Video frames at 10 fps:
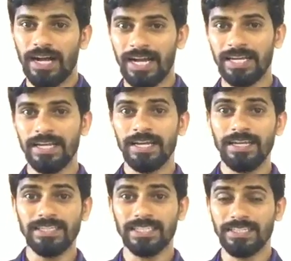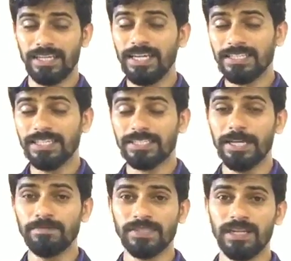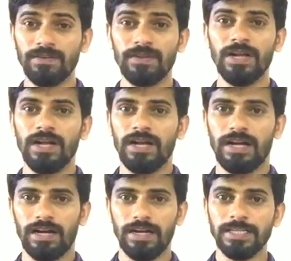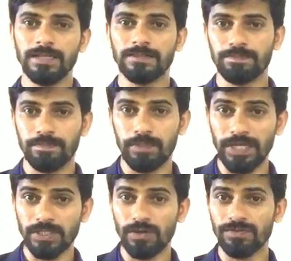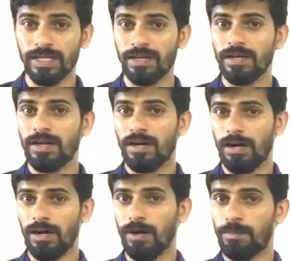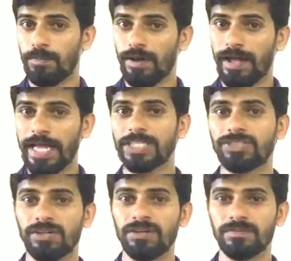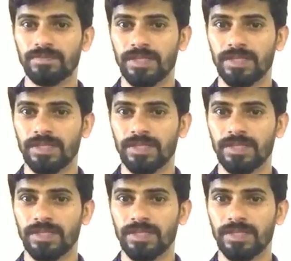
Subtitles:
and he sees himself in the place of the actor,